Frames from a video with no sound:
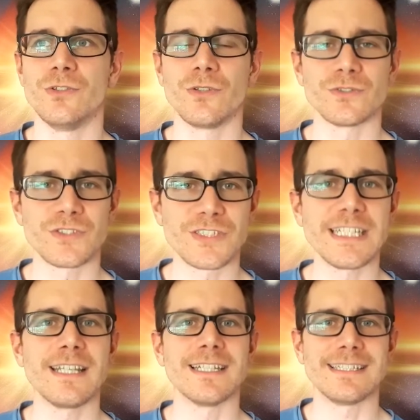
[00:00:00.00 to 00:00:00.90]
don't
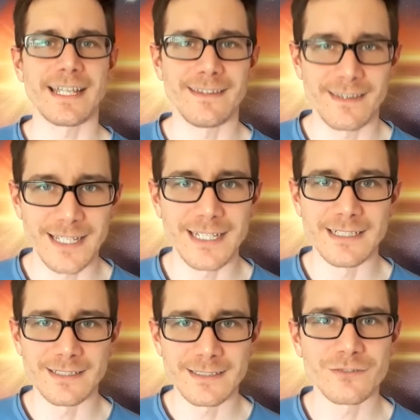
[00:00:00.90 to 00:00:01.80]
see the dead thing,